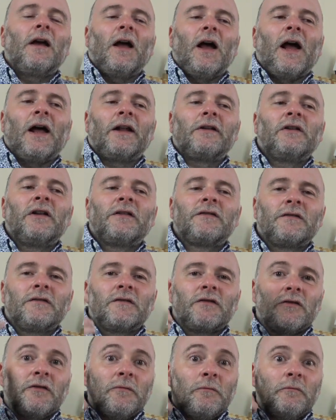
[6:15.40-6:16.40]
and listen
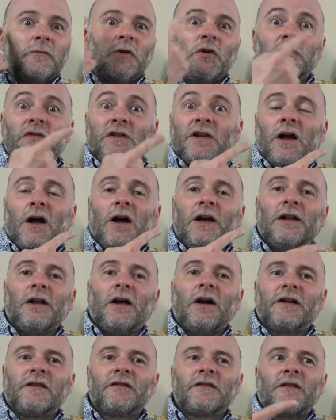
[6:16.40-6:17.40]
to music I
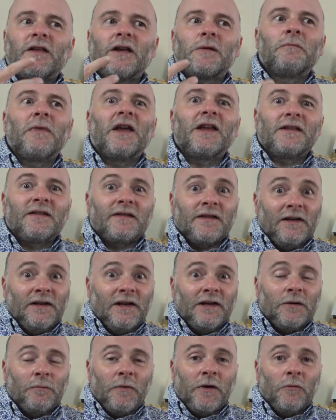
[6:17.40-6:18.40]
like, so that makes it a
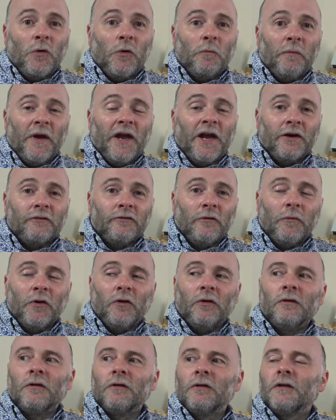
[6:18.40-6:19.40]
little bit more
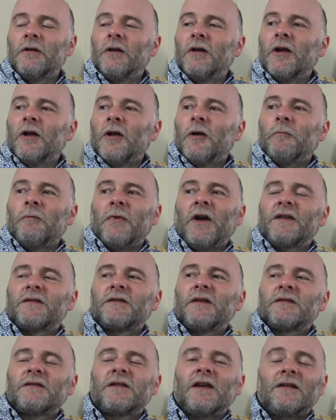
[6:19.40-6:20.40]
bearable. But as
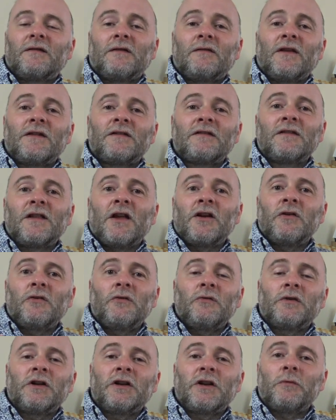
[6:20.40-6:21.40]
I said, there's no,
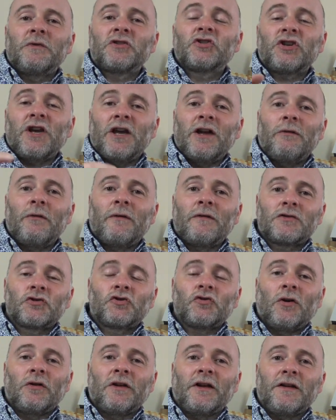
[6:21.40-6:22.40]
we're sharing the
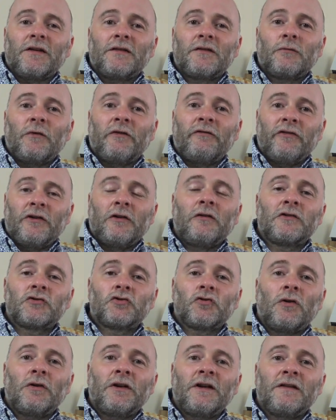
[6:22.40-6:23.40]
trolleys, we fill the
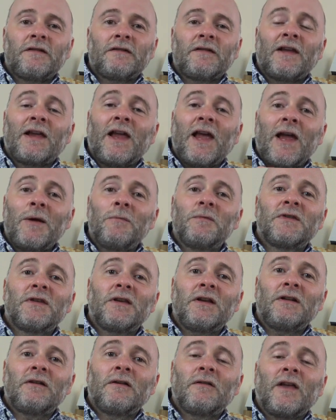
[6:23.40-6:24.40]
trolleys, they get
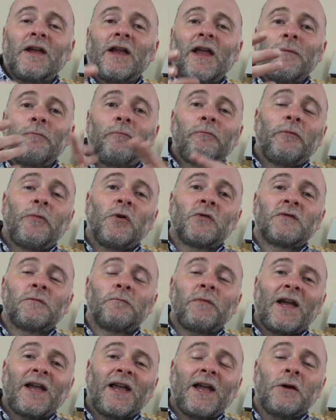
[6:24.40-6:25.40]
emptied, they get put
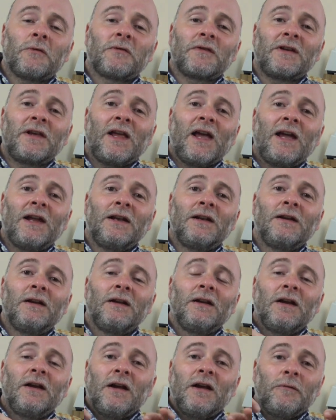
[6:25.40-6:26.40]
back out again,
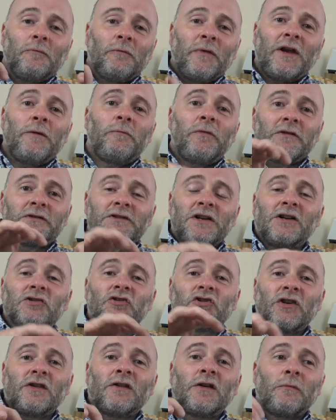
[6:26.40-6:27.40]
people
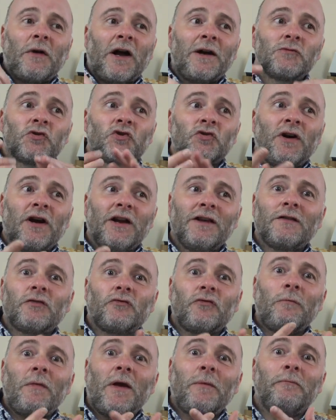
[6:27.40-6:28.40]
touching them. I'm trying
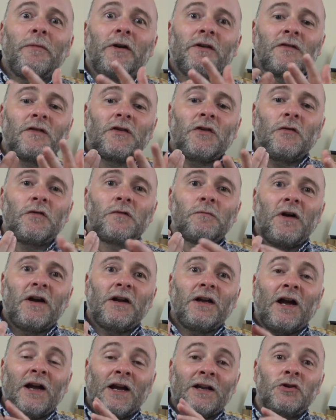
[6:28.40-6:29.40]
to remember to use
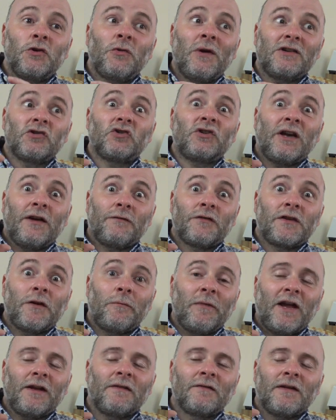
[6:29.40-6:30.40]
I do actually have
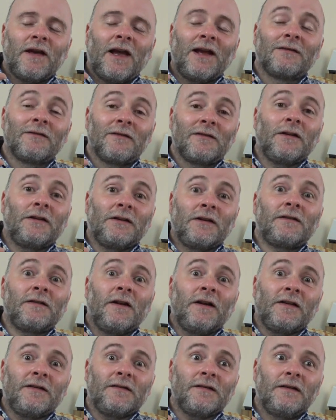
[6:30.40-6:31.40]
some hand
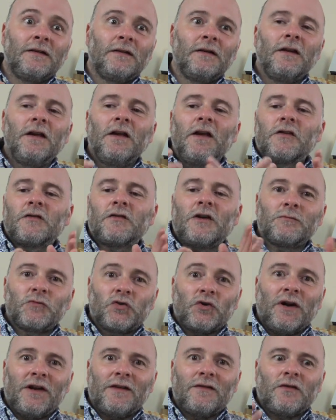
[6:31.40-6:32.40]
sanitizer, so I'm
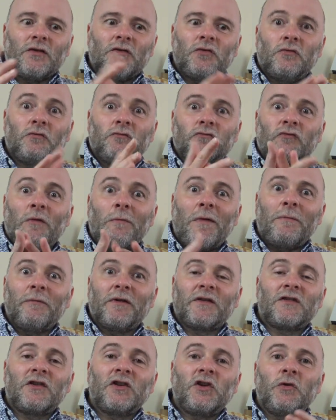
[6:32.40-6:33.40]
trying to
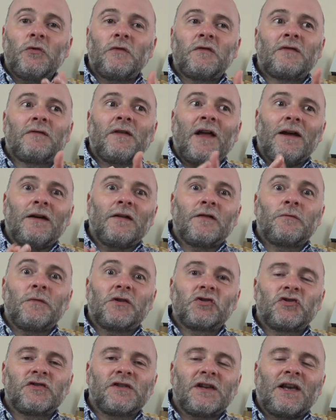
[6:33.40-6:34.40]
remember to use that as
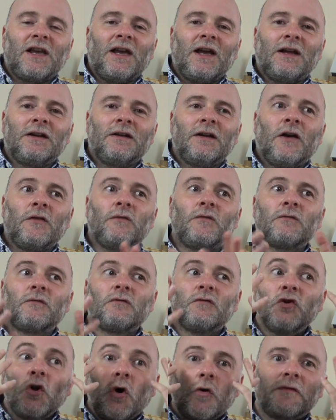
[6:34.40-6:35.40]
much as I can, and
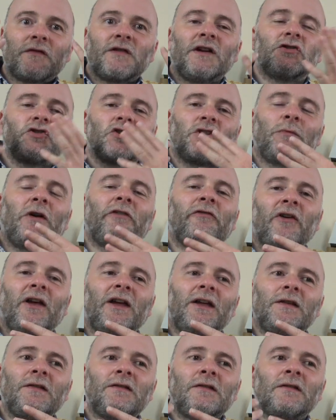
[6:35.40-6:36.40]
not touching my
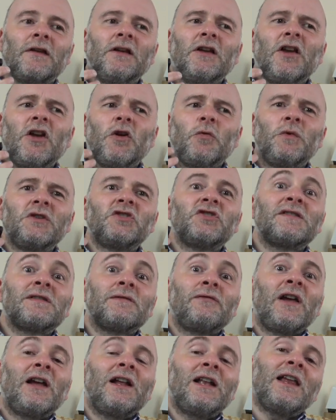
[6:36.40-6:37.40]
face, which is
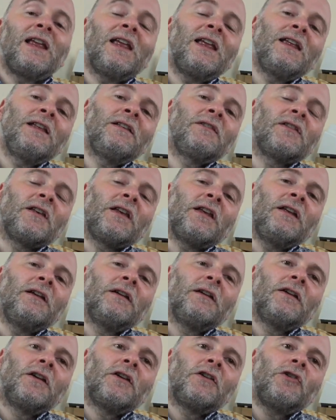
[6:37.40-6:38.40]
fairly easy
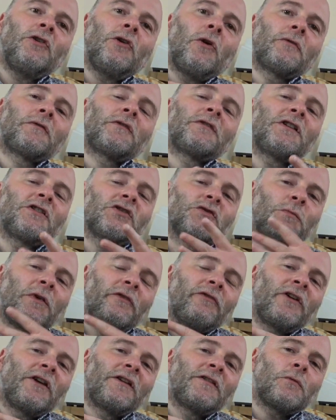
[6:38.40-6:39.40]
not to touch my
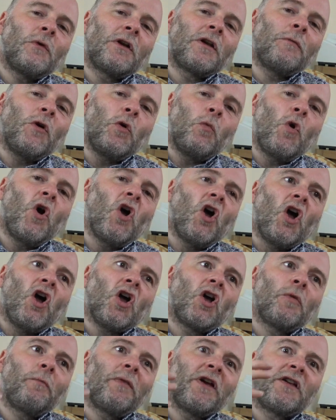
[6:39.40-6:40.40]
face while I'm at
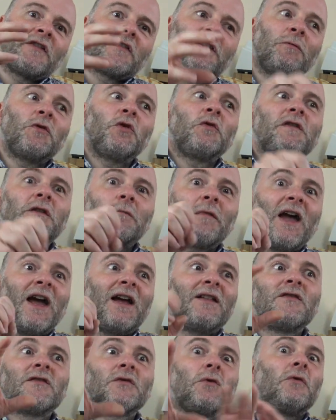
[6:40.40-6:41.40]
work, because I'm using my
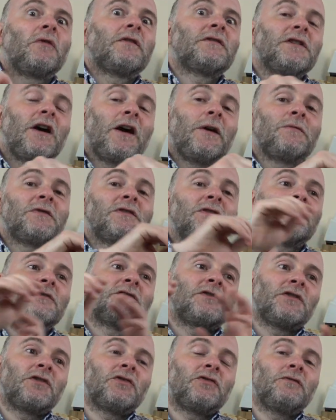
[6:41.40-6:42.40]
hands all the time
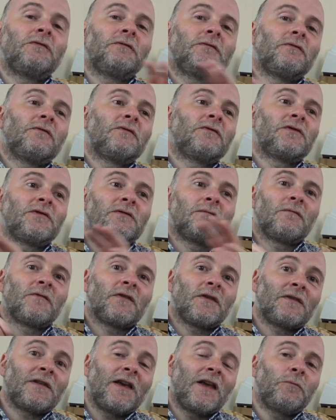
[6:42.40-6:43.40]
to
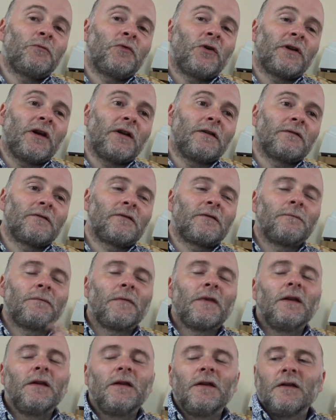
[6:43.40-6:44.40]
take products.
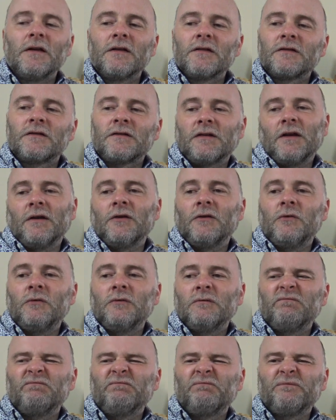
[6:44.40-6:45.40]
So
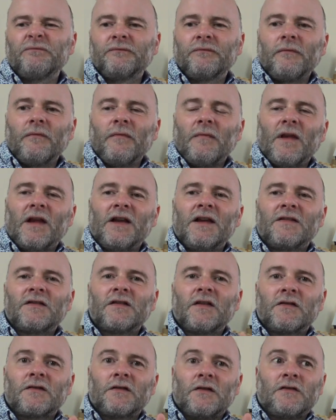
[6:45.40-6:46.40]
it's
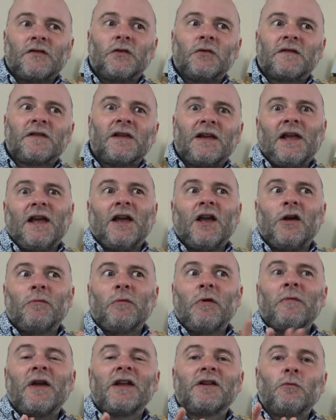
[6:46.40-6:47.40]
just, as soon as I get home,
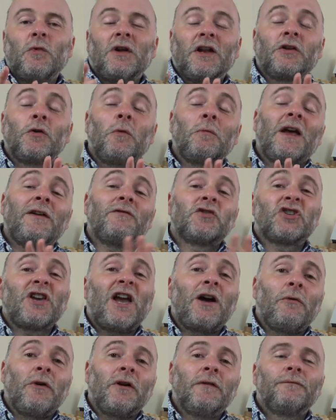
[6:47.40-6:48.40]
I normally have a
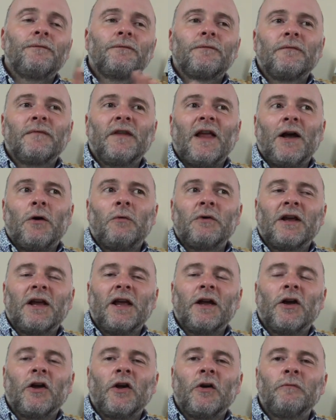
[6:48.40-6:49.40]
shower now when I
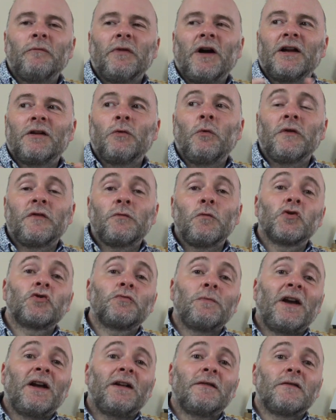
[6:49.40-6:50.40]
get home, but I always wash
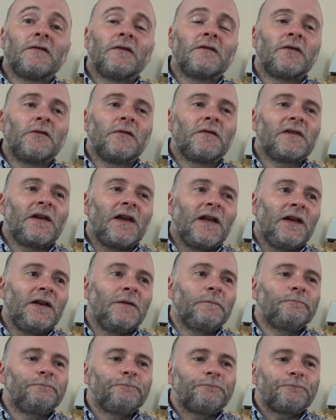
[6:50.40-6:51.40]
my hands as soon as I get in.